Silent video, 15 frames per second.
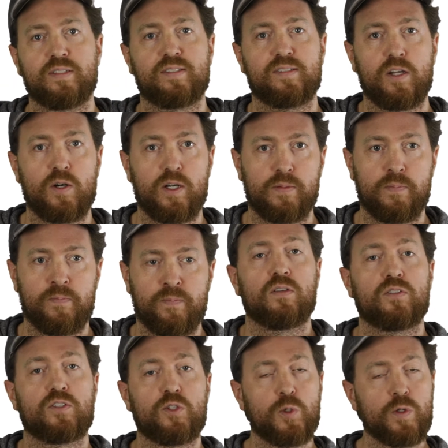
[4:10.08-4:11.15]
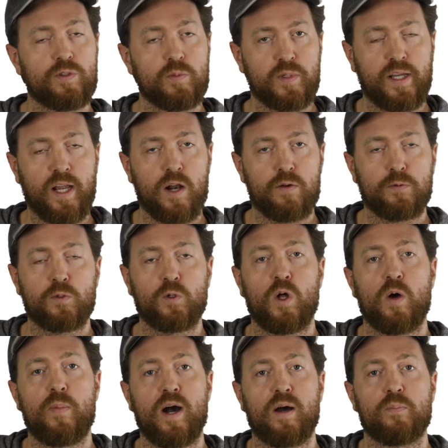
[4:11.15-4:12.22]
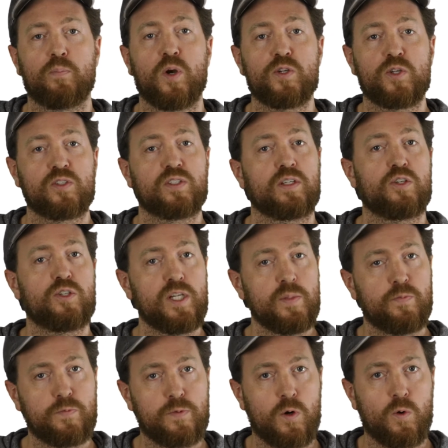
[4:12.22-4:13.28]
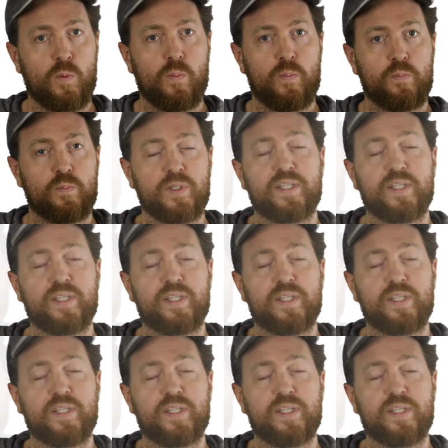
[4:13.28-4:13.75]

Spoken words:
etc. So you do have to be careful about purchasing cheap foam